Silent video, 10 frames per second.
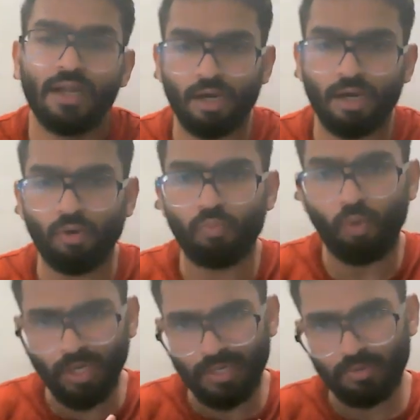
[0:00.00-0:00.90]
Now,
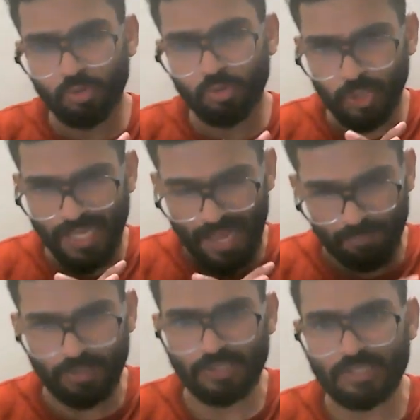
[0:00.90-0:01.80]
what usually
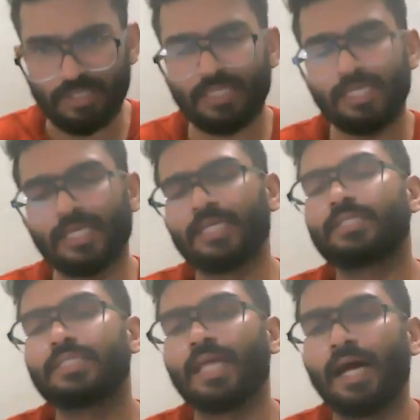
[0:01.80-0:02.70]
happens
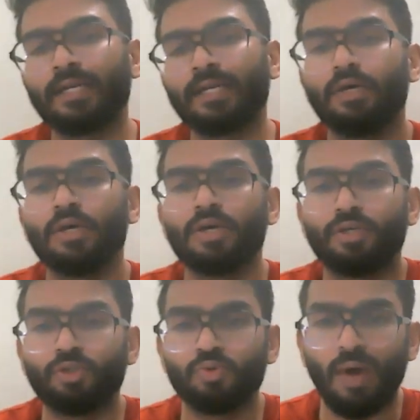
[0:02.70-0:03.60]
is that
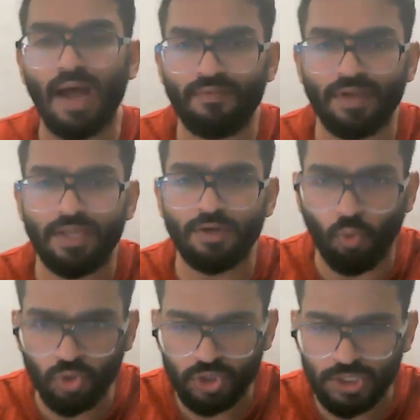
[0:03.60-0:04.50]
you have in
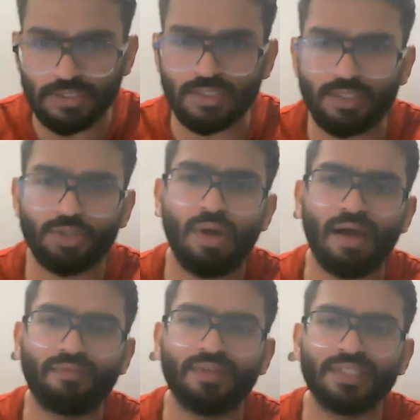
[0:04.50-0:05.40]
oceans, you
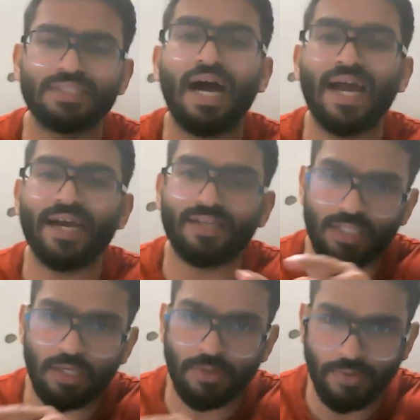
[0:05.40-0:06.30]
have this gyre
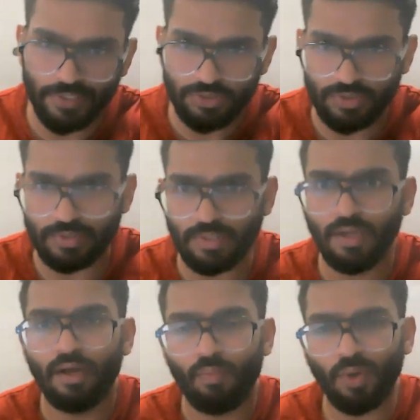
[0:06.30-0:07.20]
circulation.
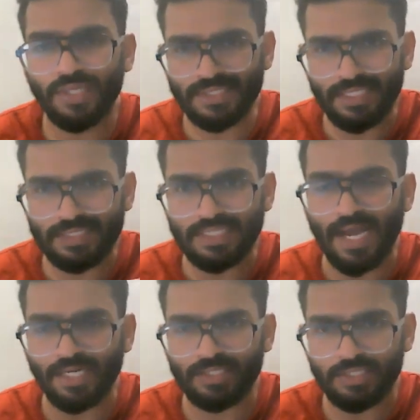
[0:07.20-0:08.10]
What is this
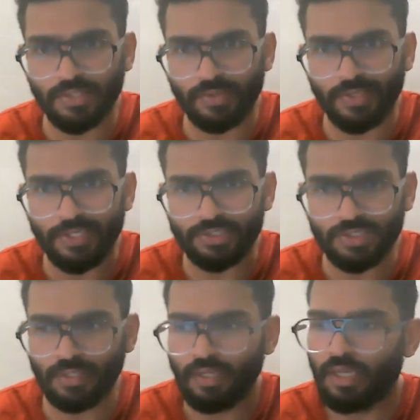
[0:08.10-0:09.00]
gyre
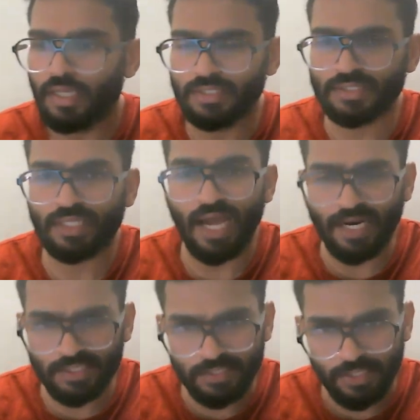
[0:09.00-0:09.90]
circulation? This
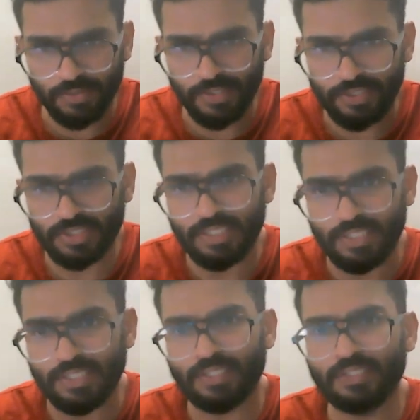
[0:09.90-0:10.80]
gyre circulation
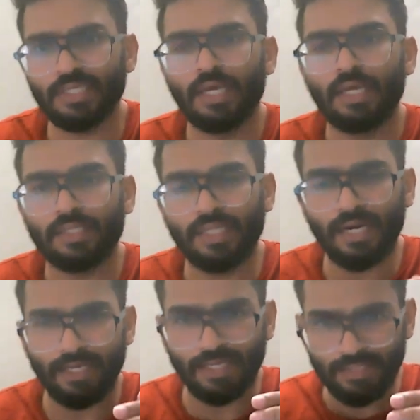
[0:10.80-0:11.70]
is
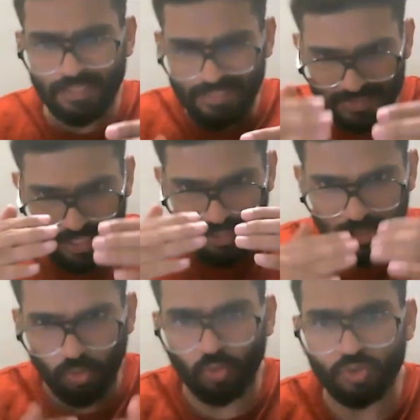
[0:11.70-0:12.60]
that in the
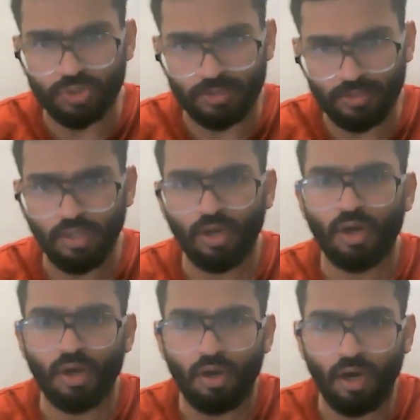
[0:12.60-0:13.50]
Southern Ocean,
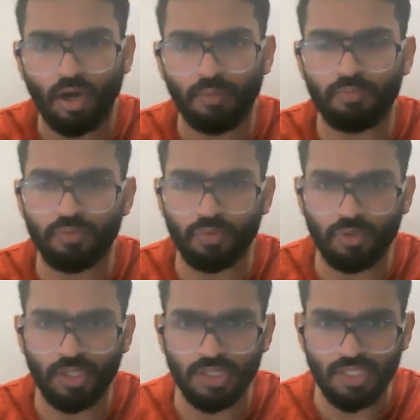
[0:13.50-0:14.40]

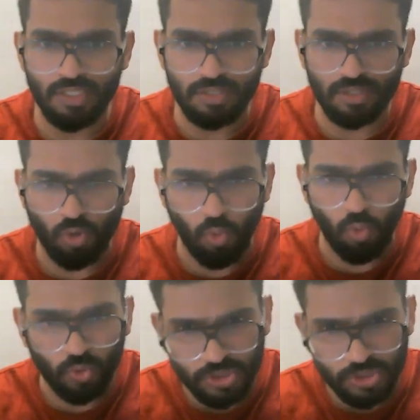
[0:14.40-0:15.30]
the
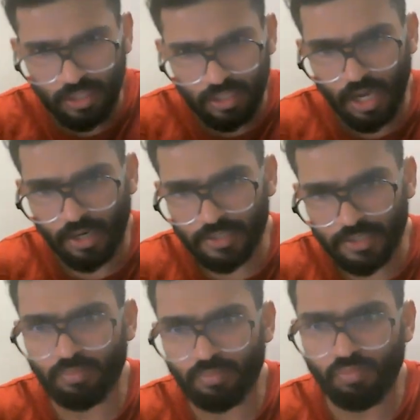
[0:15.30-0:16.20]
ocean
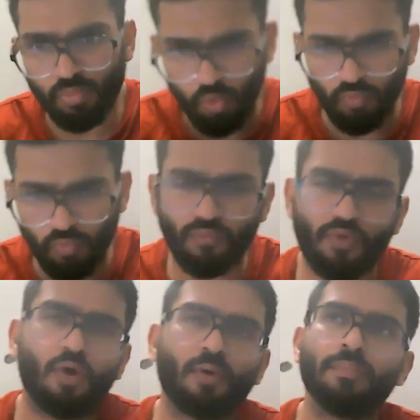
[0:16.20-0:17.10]
currents move
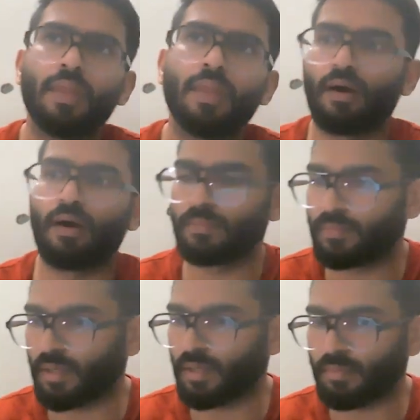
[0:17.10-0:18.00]
from
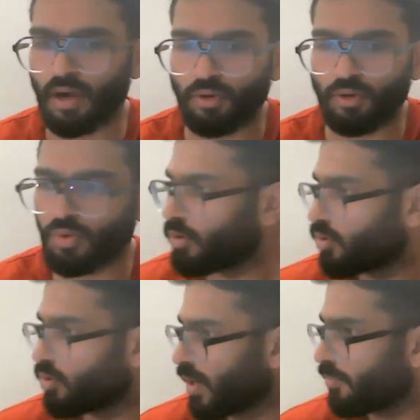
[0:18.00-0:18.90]
how
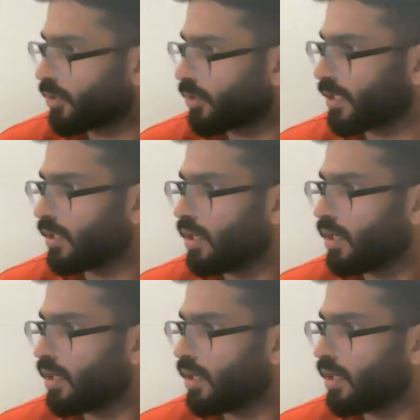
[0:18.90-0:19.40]
do I put it?